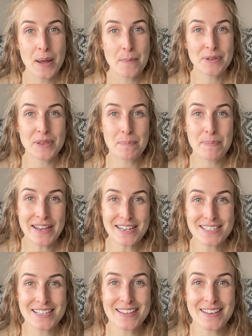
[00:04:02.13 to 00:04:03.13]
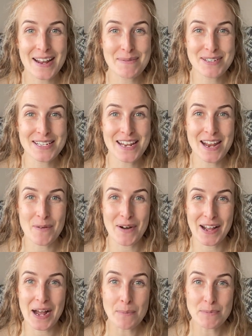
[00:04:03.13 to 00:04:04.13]
But the biggest thing that I'm seeing when
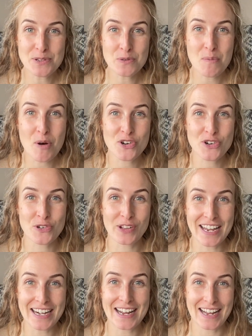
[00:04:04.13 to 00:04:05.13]
it comes to emotional eating